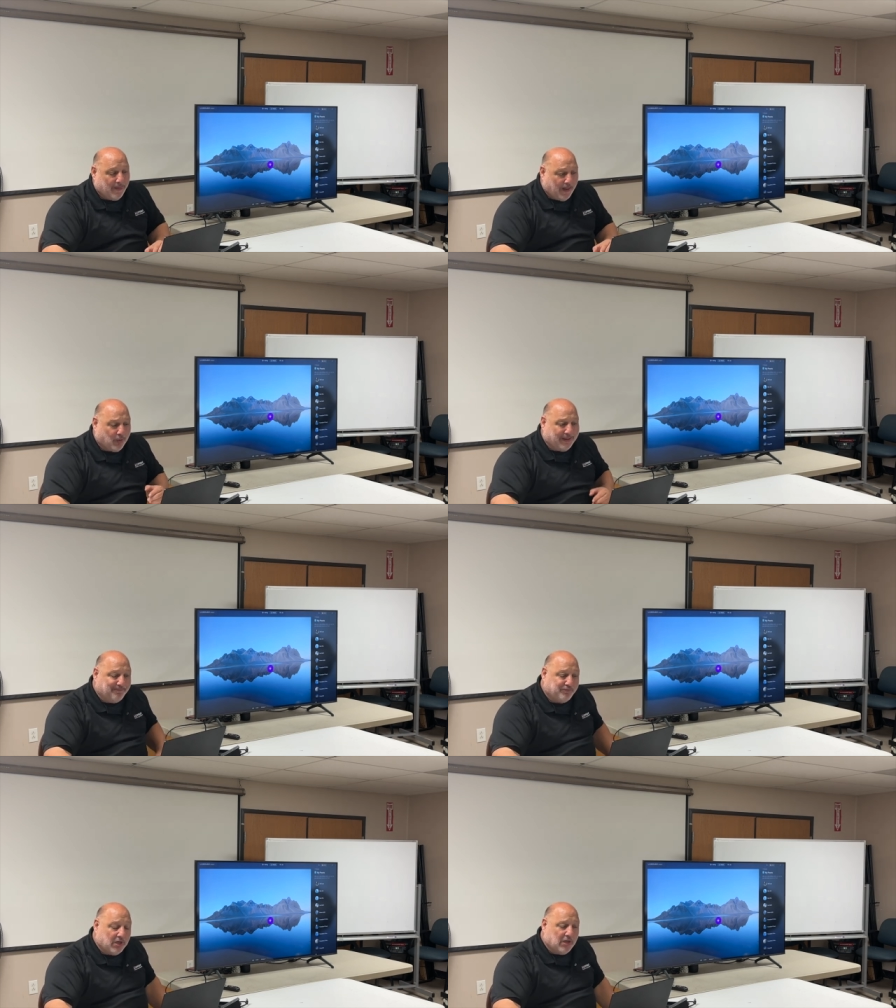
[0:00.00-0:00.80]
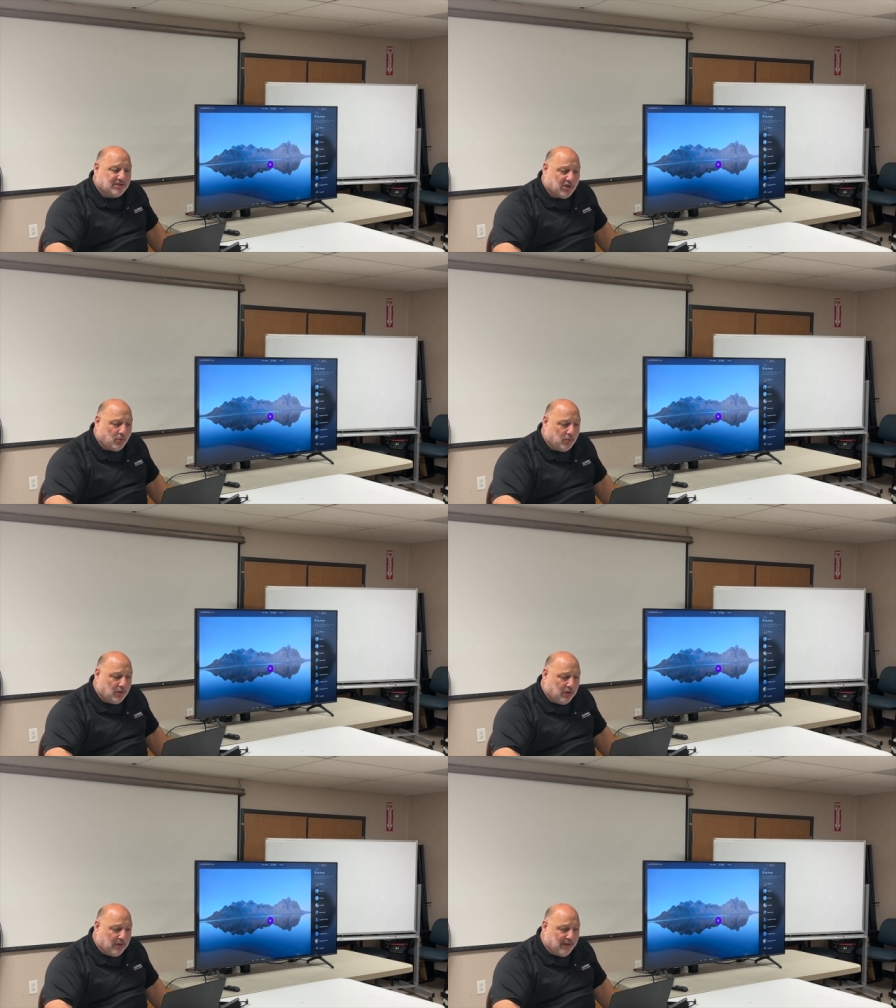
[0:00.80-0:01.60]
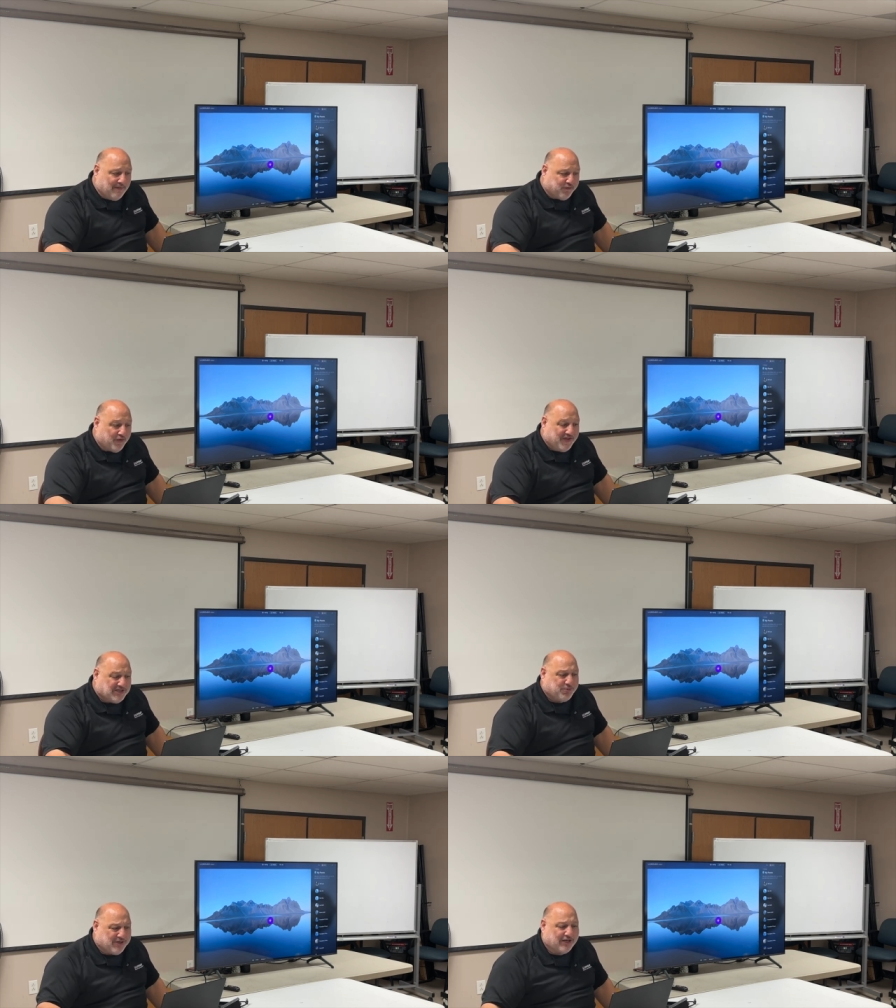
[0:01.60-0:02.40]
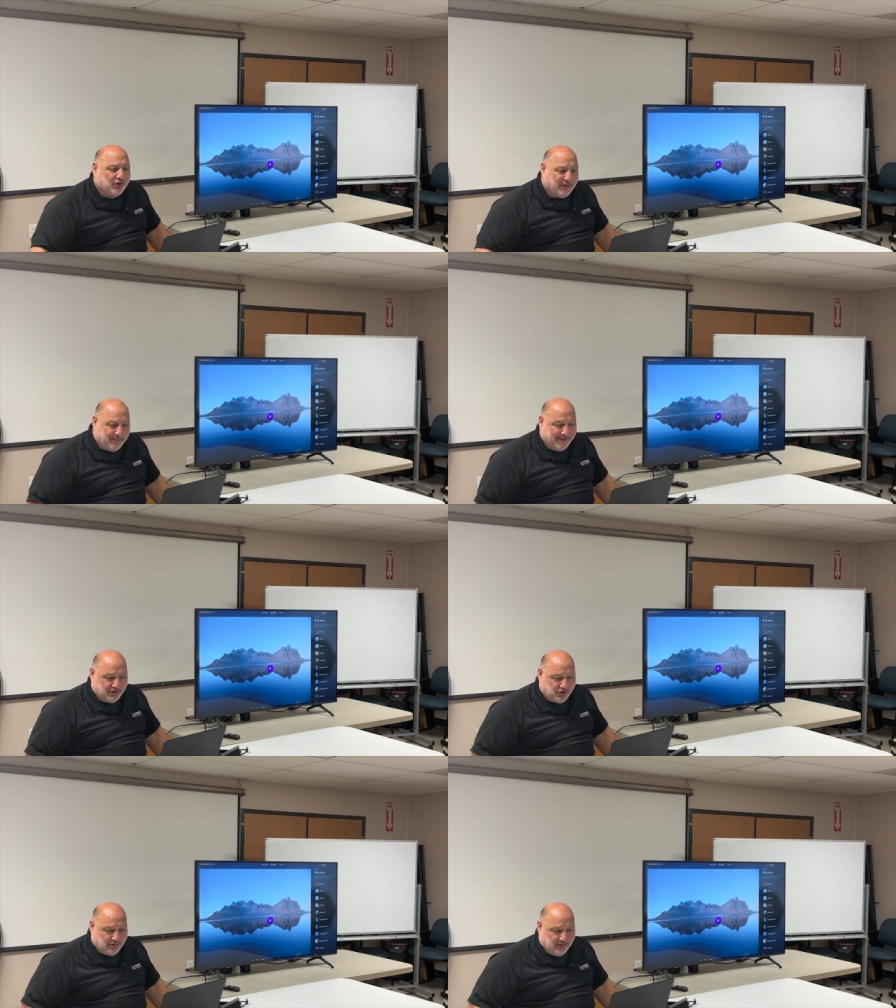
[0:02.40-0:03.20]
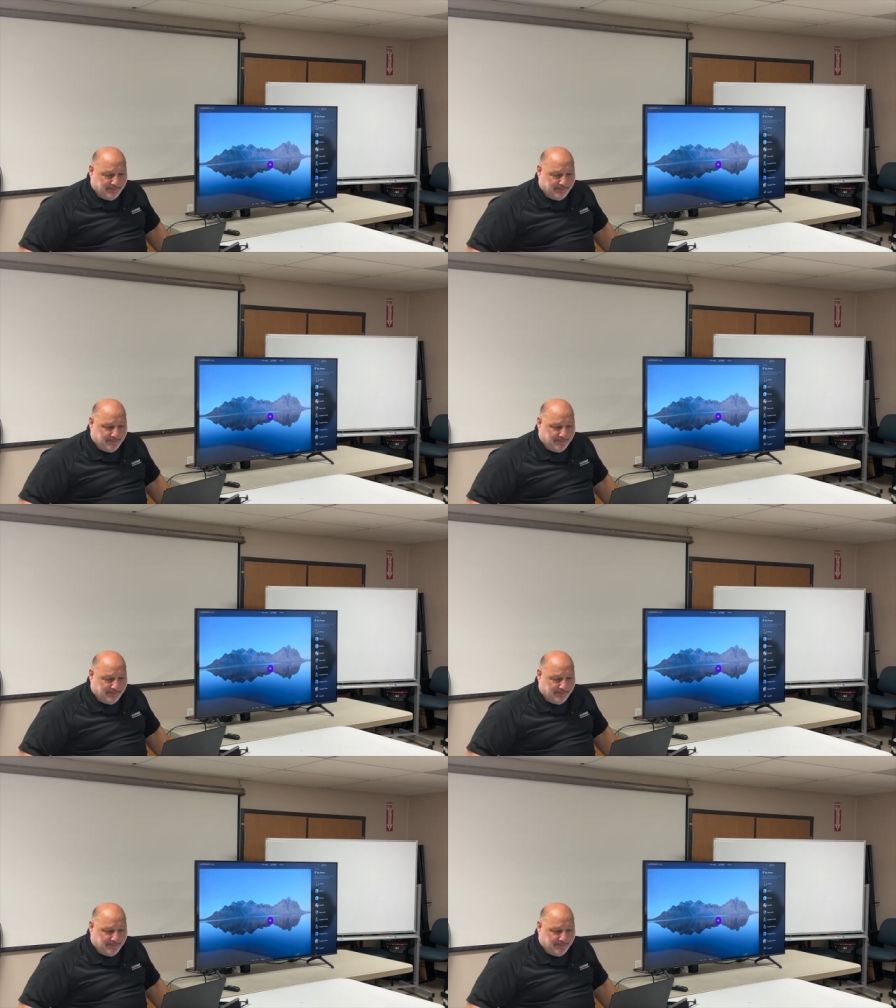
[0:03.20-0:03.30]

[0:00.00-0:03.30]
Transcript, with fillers: All right, so for this particular image,